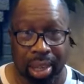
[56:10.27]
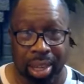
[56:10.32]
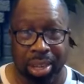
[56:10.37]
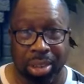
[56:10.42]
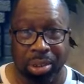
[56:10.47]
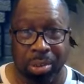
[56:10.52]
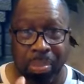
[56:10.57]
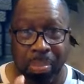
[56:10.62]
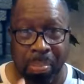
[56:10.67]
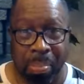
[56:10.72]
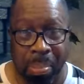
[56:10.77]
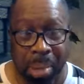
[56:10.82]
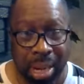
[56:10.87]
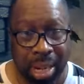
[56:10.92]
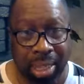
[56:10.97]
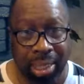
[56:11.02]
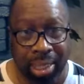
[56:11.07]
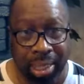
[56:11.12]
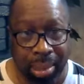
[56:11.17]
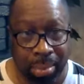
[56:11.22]
You
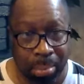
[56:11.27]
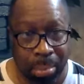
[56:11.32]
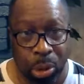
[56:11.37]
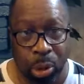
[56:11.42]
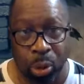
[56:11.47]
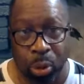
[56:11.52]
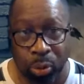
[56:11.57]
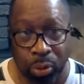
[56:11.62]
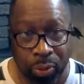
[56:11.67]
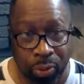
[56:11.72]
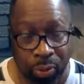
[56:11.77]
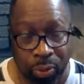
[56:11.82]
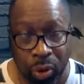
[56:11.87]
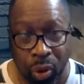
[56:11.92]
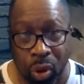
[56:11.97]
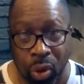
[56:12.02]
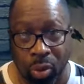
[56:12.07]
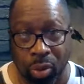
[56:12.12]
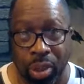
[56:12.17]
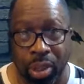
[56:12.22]
must move
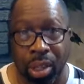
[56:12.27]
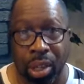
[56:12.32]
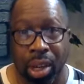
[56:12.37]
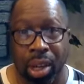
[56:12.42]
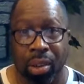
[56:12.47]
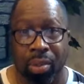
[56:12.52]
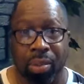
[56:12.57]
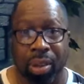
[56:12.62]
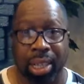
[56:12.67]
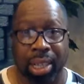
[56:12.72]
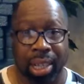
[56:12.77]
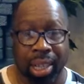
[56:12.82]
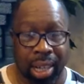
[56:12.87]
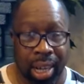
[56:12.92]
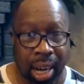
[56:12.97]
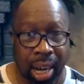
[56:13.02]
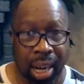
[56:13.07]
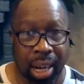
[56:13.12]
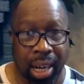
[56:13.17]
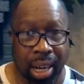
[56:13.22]
forward when
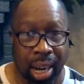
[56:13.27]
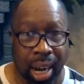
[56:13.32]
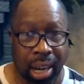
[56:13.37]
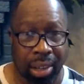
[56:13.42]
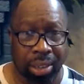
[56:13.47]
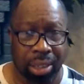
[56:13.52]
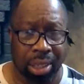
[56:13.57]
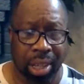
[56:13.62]
God allows you.